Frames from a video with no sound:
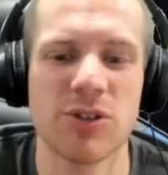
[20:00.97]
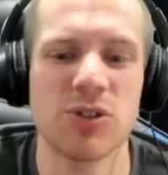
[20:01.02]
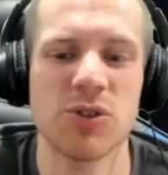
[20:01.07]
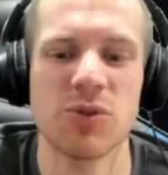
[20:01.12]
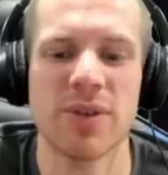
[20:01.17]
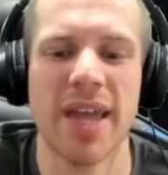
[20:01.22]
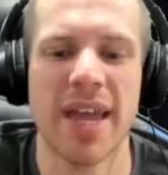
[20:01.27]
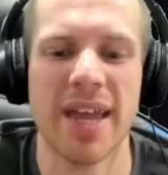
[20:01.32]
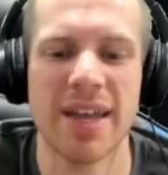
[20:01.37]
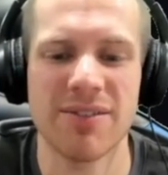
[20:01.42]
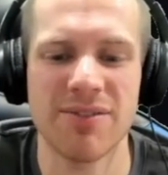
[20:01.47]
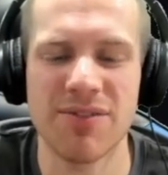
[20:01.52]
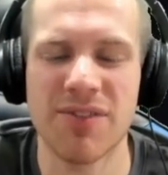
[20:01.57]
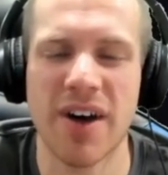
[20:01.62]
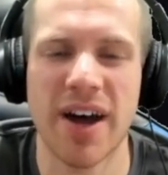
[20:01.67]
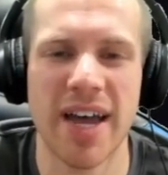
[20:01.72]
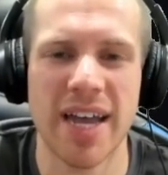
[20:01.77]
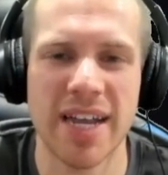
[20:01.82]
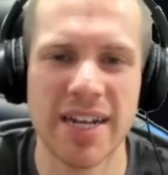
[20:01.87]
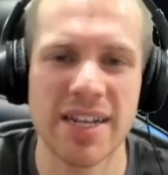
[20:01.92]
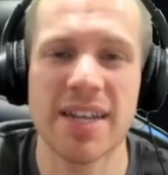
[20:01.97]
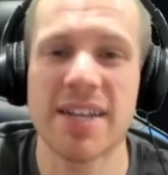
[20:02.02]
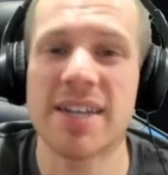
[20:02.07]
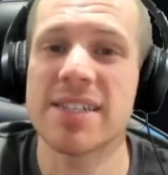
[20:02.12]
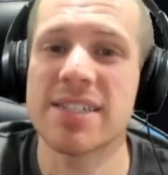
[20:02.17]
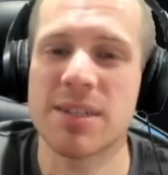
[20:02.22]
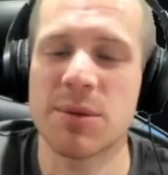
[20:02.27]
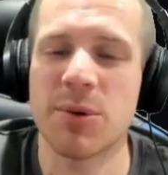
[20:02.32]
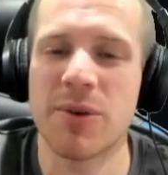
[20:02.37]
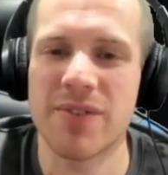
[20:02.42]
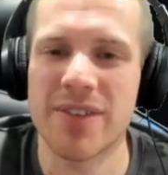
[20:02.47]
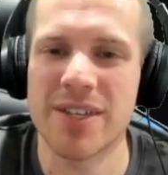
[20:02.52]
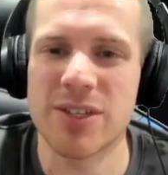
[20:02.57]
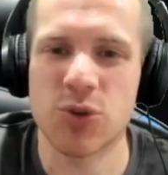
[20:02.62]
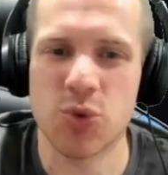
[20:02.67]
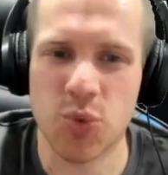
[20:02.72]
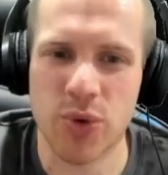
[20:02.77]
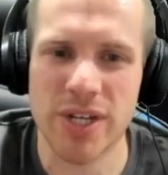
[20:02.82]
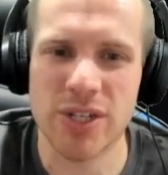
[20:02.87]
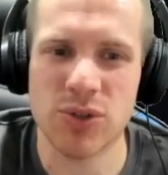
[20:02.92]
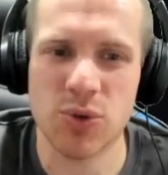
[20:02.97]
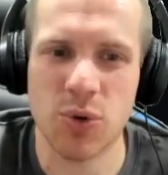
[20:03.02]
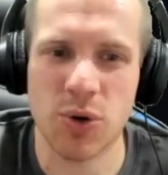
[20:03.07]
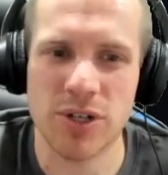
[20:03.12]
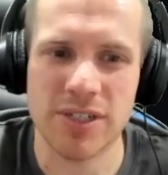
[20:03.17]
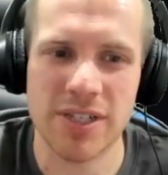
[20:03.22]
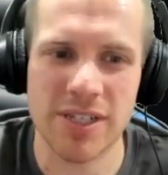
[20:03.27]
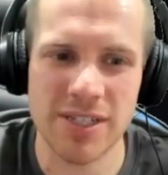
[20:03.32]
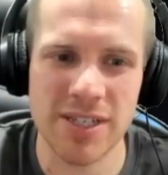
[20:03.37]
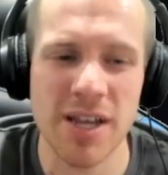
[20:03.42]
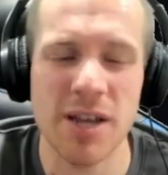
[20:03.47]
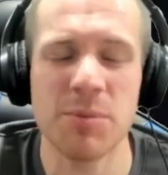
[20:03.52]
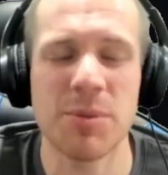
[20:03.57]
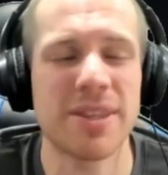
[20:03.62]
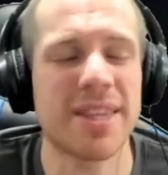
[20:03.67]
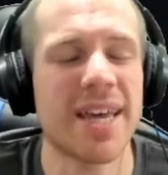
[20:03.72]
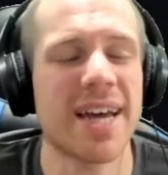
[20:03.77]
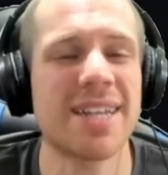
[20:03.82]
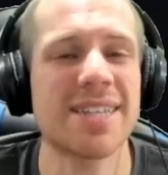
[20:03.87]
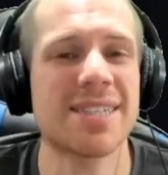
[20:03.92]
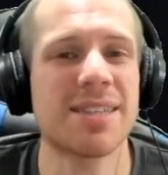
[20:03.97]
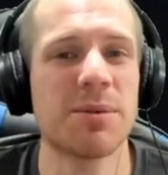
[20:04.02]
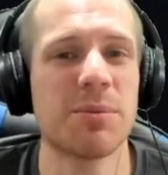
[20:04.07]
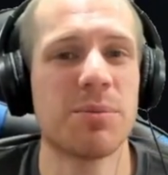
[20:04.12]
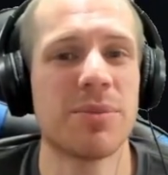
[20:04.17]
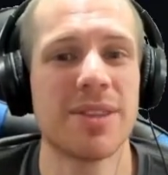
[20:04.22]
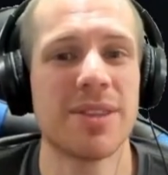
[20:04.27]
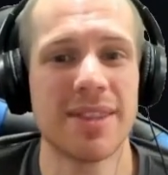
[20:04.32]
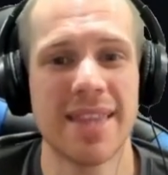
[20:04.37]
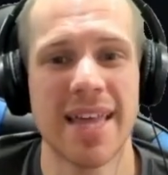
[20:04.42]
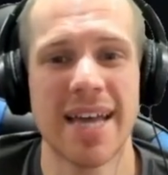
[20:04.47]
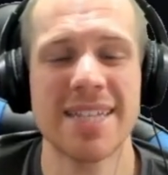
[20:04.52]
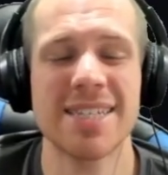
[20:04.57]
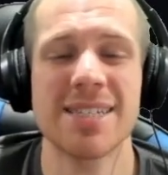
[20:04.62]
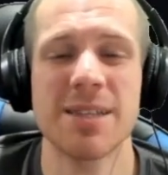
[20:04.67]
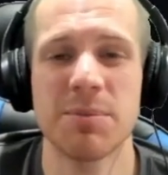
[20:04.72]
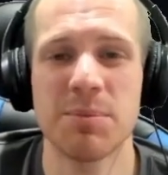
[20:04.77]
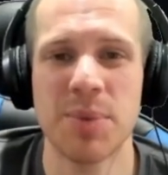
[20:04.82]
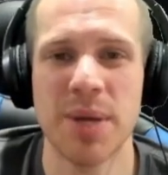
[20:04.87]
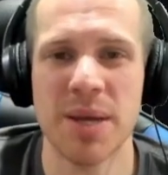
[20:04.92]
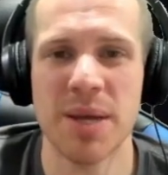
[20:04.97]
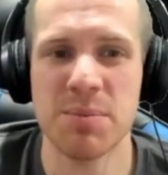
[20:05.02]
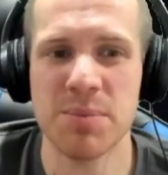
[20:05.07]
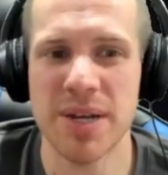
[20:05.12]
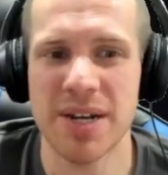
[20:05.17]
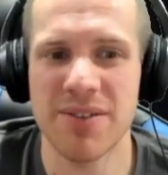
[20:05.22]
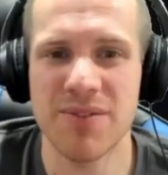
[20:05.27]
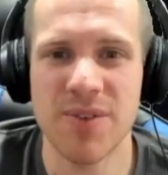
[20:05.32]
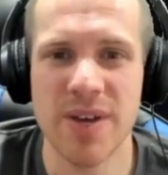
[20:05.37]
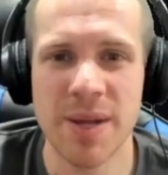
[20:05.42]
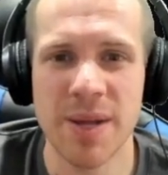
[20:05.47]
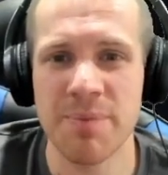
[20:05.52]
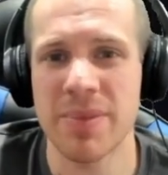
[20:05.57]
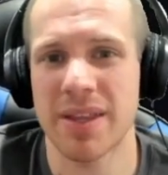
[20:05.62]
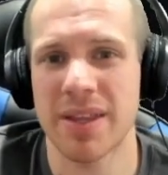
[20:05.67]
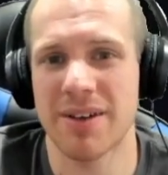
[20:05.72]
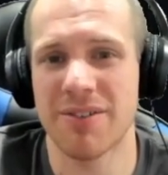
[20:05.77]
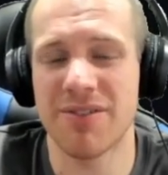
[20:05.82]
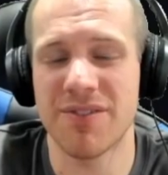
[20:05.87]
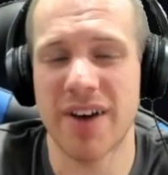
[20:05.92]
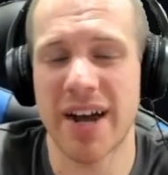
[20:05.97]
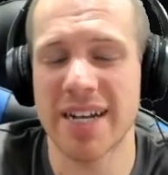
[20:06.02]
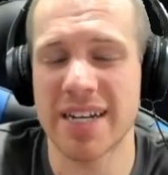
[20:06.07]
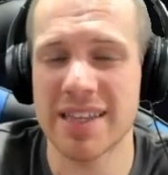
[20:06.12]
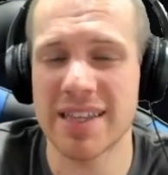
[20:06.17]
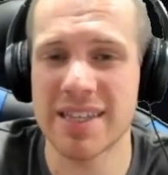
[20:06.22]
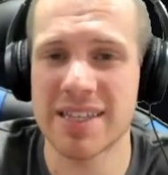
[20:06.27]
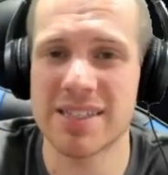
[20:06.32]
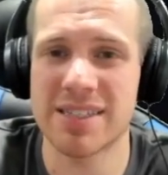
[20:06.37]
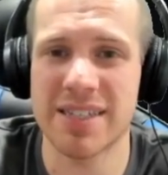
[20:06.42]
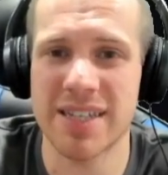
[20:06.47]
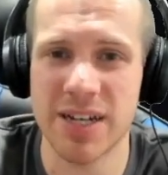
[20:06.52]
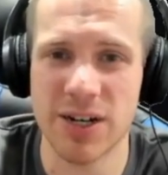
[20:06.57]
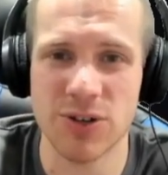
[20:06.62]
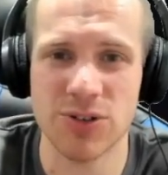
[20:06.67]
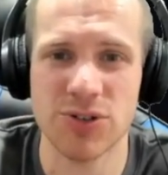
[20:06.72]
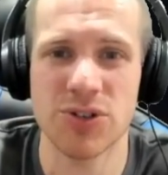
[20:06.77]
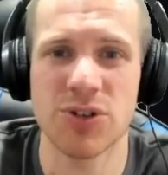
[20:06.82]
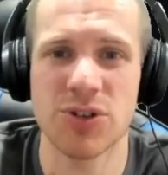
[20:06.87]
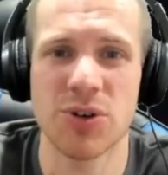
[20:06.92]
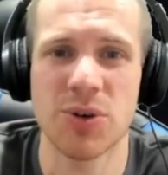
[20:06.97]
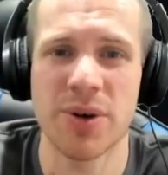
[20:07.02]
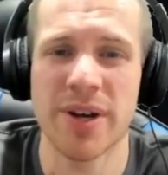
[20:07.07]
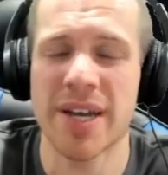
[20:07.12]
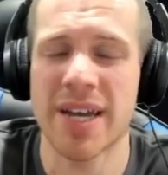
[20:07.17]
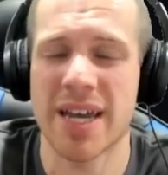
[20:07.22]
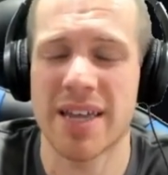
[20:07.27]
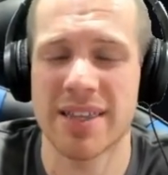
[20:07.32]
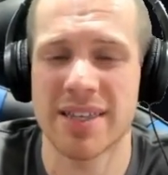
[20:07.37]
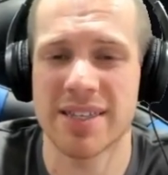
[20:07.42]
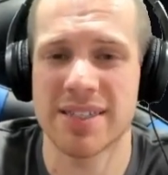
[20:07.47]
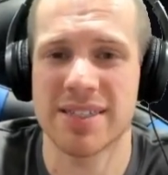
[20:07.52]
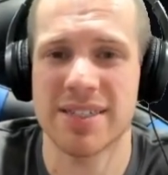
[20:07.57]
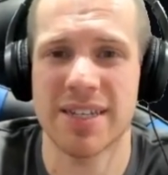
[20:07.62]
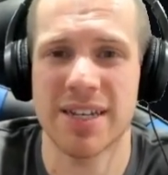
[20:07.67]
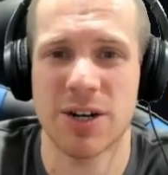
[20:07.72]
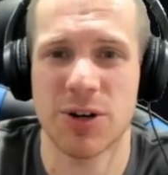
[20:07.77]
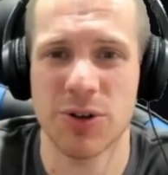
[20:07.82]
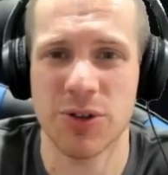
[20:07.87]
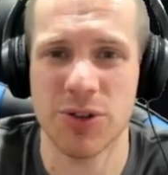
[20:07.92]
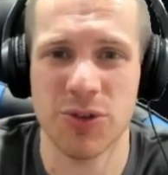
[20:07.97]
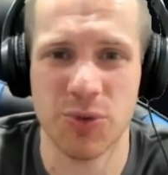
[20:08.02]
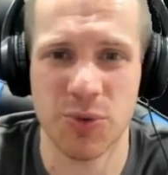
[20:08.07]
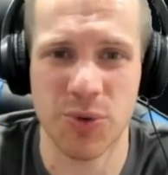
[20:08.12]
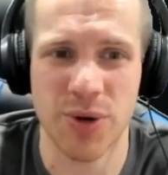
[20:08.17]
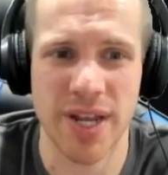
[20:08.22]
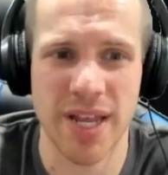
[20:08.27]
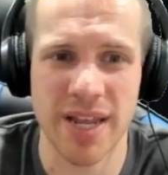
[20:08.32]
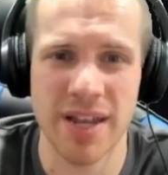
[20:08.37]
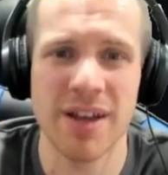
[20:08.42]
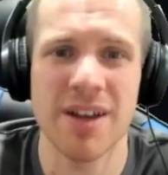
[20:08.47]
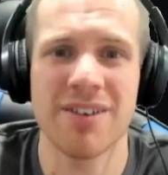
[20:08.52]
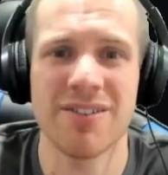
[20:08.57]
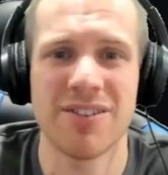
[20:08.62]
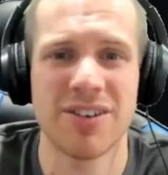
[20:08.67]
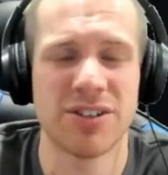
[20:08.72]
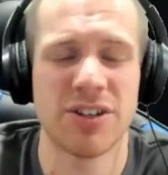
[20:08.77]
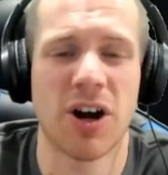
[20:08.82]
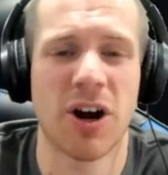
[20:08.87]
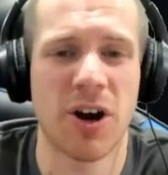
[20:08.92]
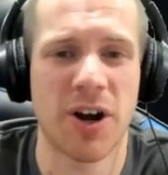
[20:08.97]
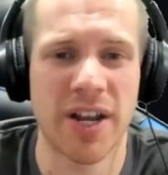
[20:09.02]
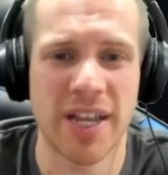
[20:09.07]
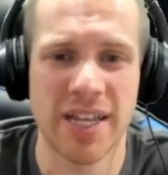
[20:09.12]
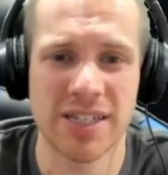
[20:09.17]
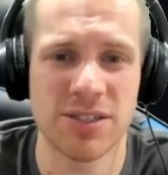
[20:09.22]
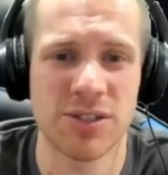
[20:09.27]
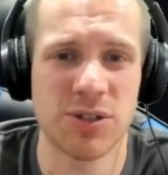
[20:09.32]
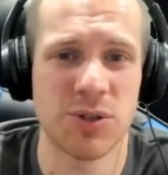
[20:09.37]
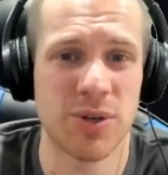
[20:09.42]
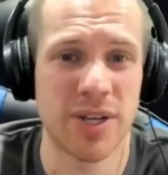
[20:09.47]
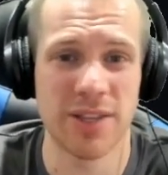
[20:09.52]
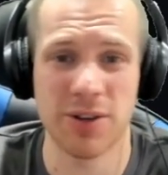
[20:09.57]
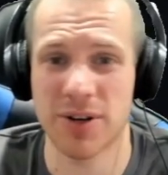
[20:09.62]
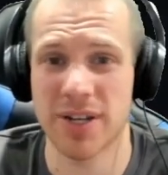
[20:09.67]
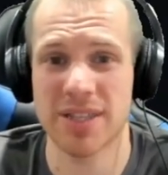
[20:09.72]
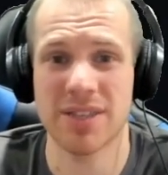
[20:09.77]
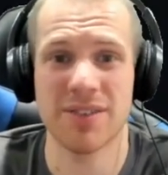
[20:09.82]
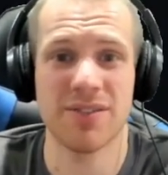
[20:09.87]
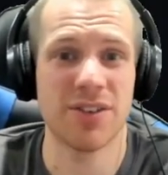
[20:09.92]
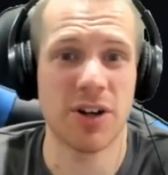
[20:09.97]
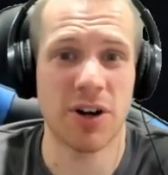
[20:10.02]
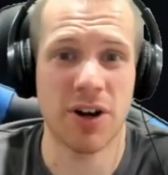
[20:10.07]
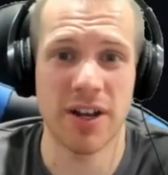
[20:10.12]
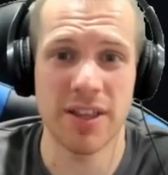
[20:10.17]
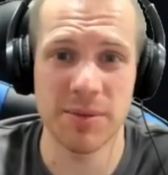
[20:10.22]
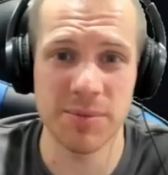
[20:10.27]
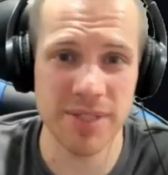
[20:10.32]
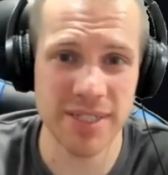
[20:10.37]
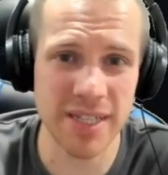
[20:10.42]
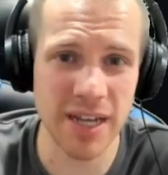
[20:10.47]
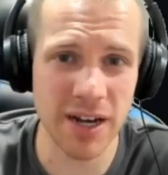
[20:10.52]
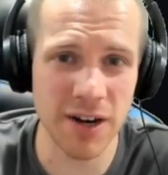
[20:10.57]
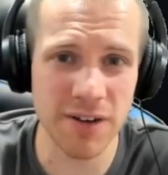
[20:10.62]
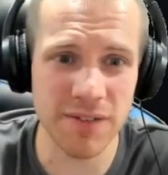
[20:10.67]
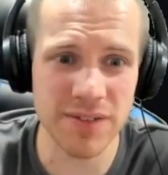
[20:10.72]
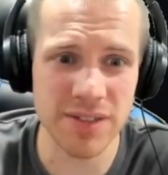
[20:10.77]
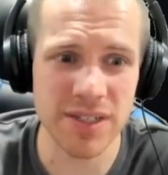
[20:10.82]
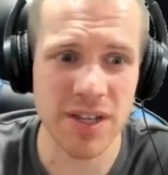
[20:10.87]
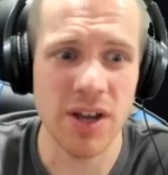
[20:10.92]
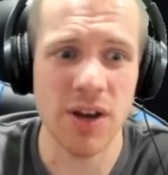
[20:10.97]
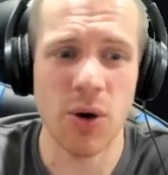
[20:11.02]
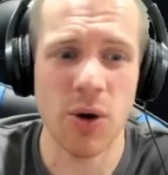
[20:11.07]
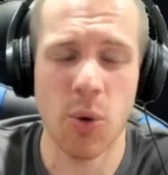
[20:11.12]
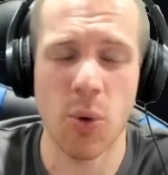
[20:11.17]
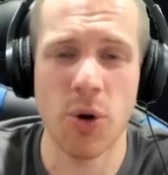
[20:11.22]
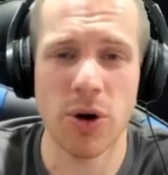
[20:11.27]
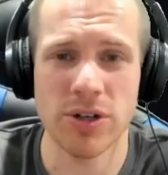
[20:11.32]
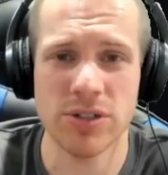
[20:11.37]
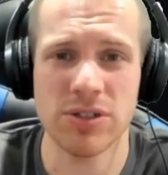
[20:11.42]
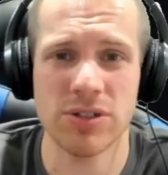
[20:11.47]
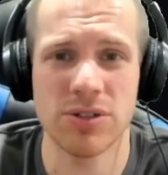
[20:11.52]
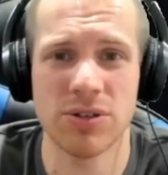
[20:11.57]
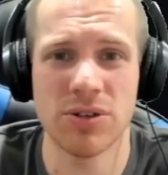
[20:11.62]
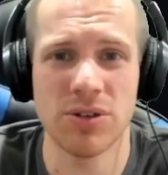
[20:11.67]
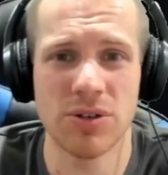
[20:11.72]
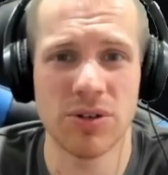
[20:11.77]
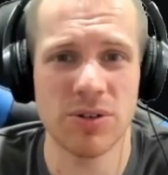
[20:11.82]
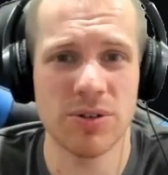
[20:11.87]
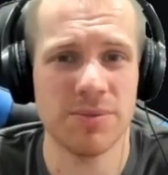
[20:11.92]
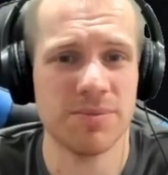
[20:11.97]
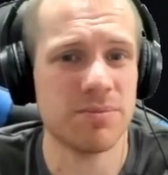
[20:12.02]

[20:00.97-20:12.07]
You can find some of these resources, but that's the big benefit of finding these tier 2 and these tier 3 Venari, is to either get the Venari themselves or to